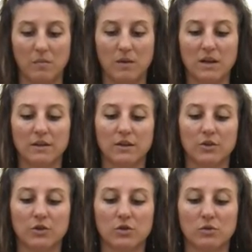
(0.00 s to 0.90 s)
make a
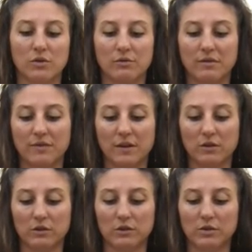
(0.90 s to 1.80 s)
little two or three finger
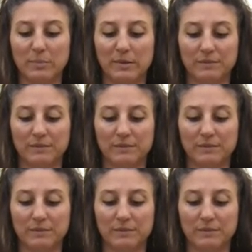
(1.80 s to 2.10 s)
loop,